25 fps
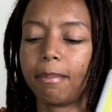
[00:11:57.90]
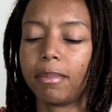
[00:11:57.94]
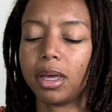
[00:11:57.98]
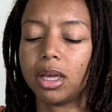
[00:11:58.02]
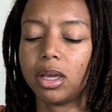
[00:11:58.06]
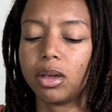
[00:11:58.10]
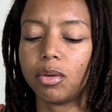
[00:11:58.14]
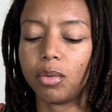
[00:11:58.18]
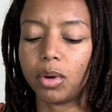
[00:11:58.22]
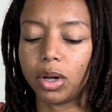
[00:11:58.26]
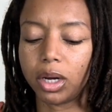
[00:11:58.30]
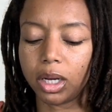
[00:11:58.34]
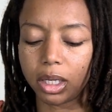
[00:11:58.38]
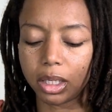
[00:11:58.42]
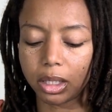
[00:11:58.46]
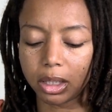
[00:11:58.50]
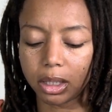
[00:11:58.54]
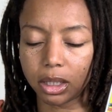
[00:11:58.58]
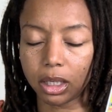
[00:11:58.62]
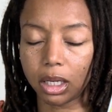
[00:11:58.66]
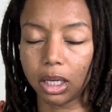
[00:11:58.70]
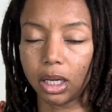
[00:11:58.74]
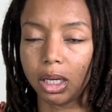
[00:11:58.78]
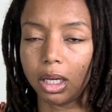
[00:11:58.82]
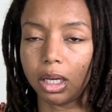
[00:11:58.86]
be what it
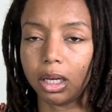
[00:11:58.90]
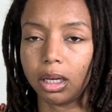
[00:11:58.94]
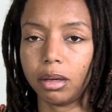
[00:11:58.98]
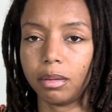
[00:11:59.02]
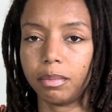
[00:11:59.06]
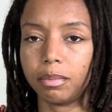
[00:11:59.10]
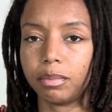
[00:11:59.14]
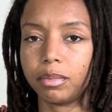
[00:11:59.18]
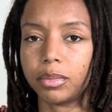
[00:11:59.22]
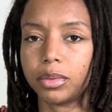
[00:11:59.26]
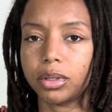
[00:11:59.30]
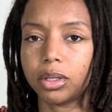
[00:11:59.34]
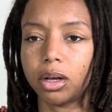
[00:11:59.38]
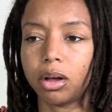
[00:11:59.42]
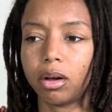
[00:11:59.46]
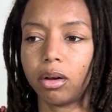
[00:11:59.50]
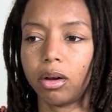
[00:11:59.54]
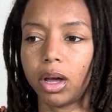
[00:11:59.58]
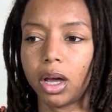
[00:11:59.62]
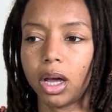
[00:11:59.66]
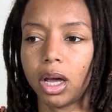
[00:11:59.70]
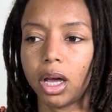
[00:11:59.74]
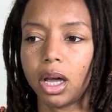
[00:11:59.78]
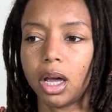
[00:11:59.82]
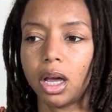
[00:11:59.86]
seems.
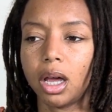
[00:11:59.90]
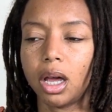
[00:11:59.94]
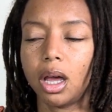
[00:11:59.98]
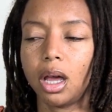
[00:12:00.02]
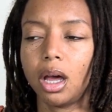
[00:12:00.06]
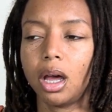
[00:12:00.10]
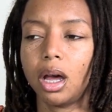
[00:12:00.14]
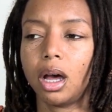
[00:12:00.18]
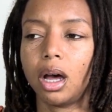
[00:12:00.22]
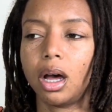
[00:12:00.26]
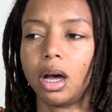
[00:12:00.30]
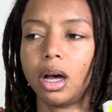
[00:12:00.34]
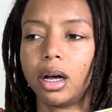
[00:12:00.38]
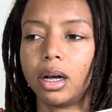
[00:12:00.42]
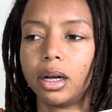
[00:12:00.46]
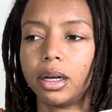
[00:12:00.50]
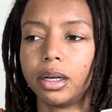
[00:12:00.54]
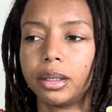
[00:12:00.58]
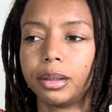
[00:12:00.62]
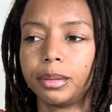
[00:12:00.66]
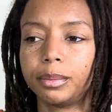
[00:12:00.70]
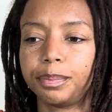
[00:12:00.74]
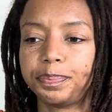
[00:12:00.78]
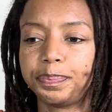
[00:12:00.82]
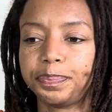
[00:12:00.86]
Okay,
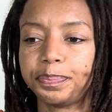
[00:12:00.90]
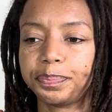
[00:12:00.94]
a